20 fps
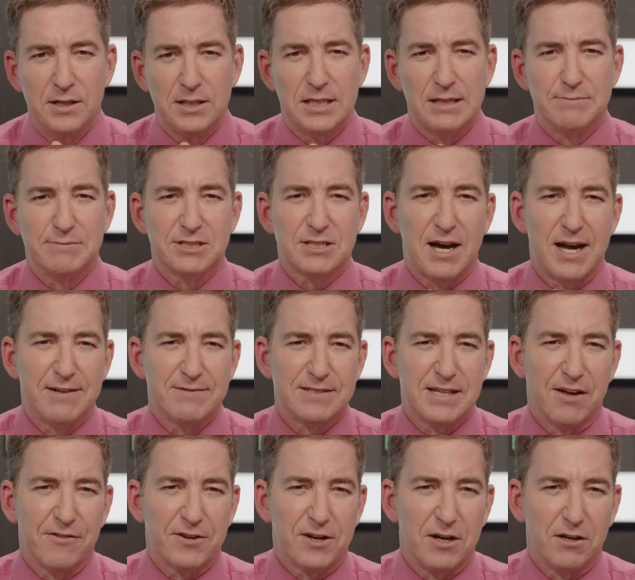Tim Scott of
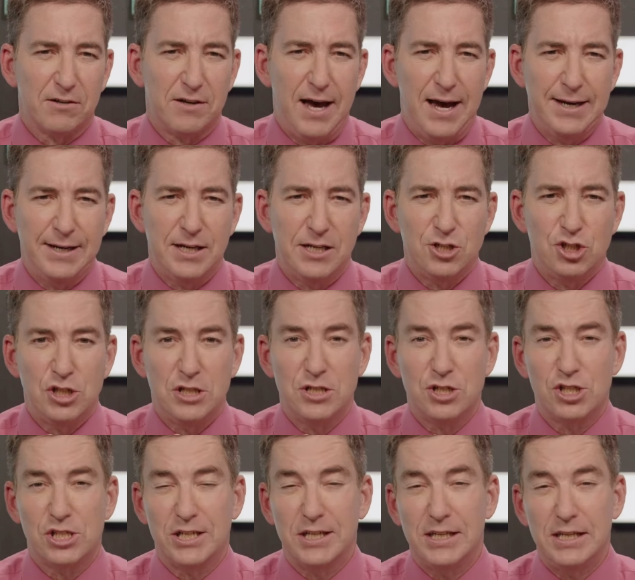South Carolina, Jeanne
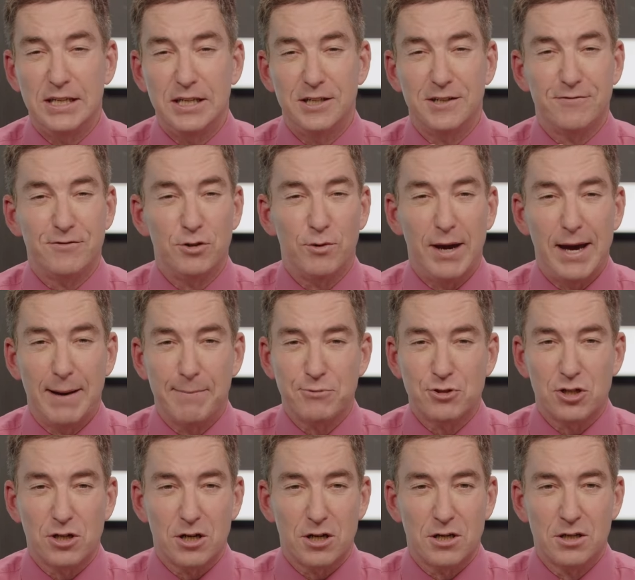Shaheen of New
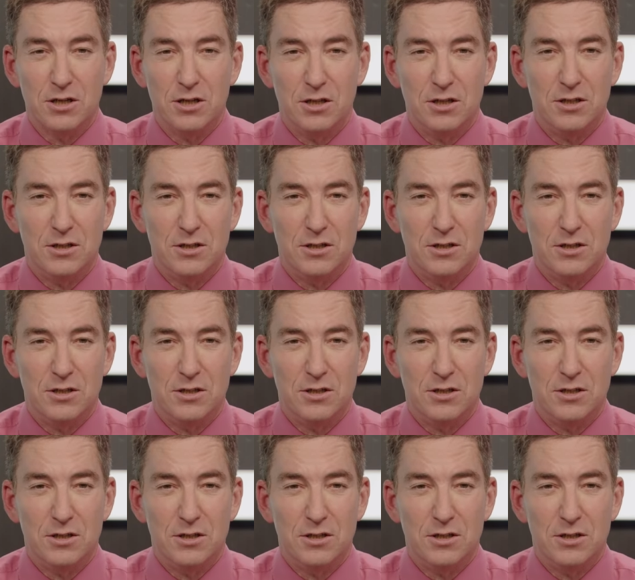Hampshire.